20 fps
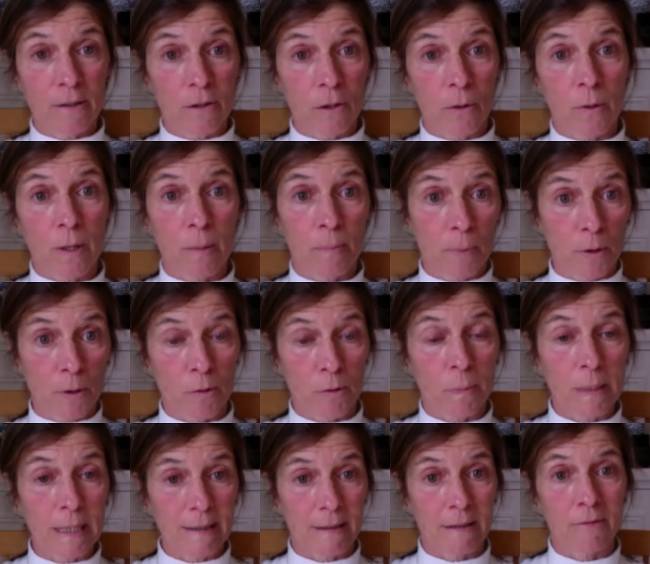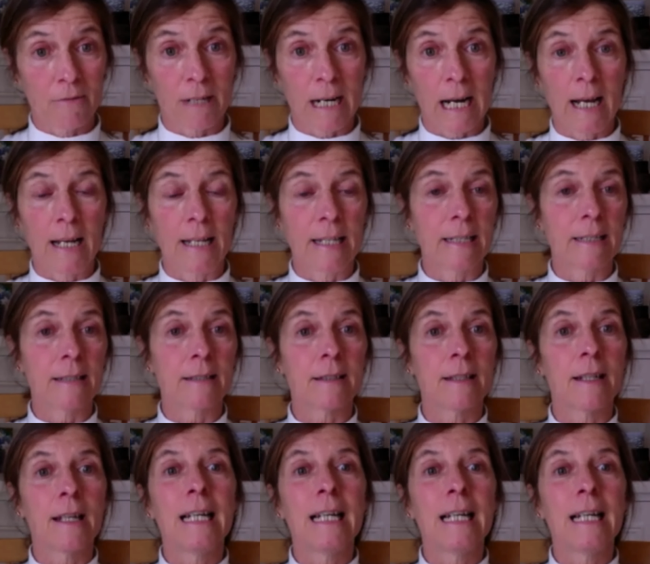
So the prospective client